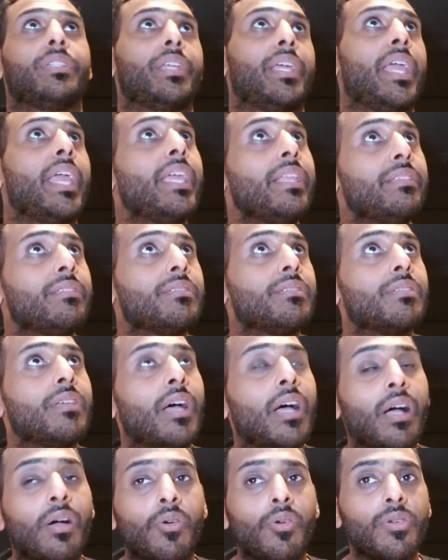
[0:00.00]
8
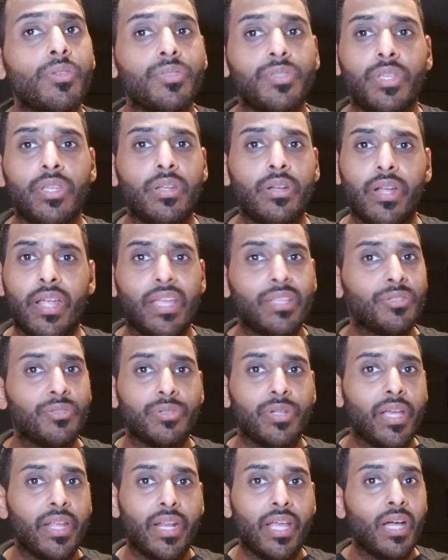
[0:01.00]
hours here, 8 to
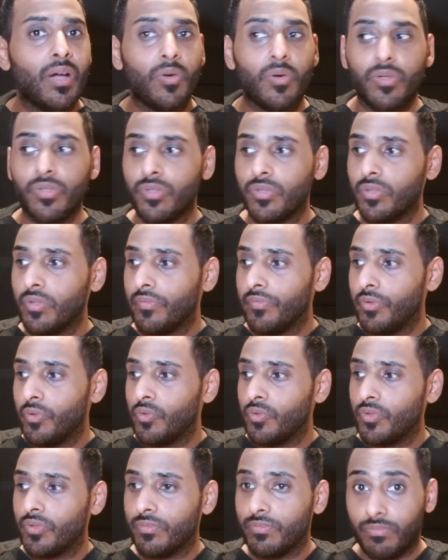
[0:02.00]
9 hours of
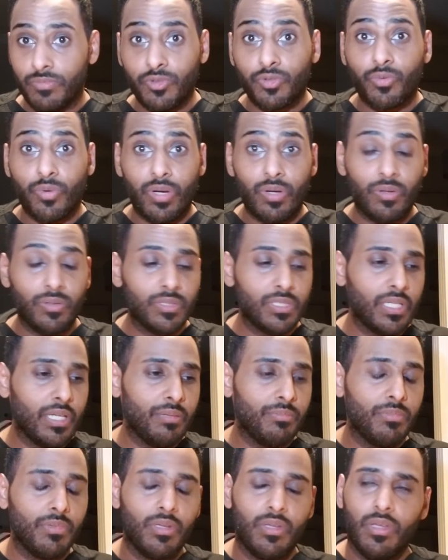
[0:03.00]
use screen on
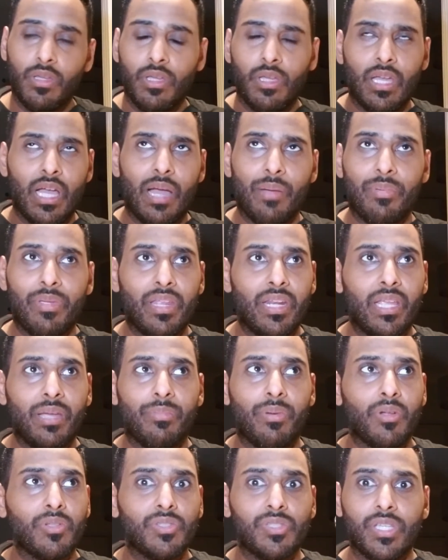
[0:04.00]
time, I'm getting
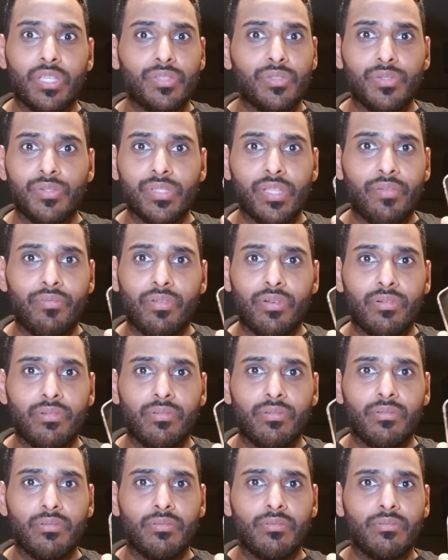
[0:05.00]
about 6 to 7,
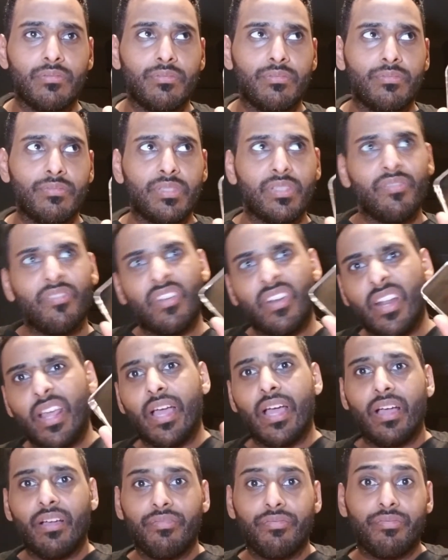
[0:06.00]

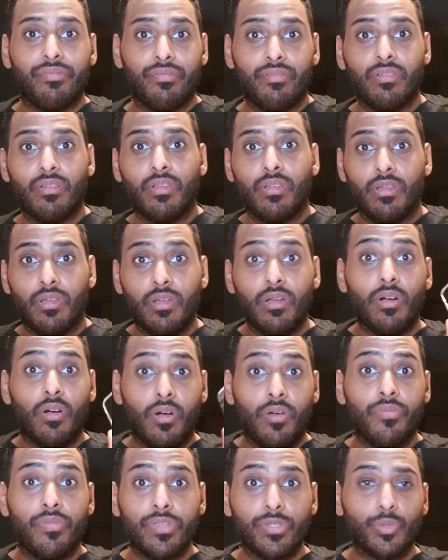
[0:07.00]
7.5
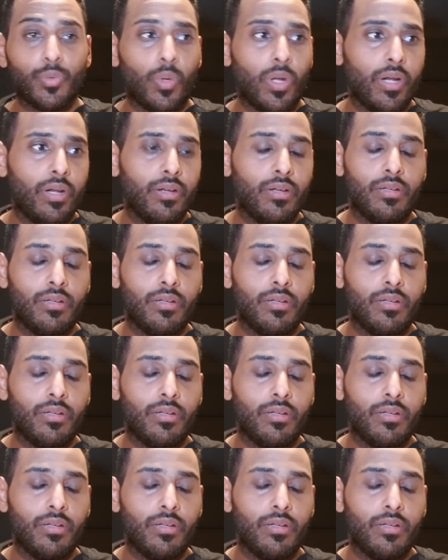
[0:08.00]
on this one.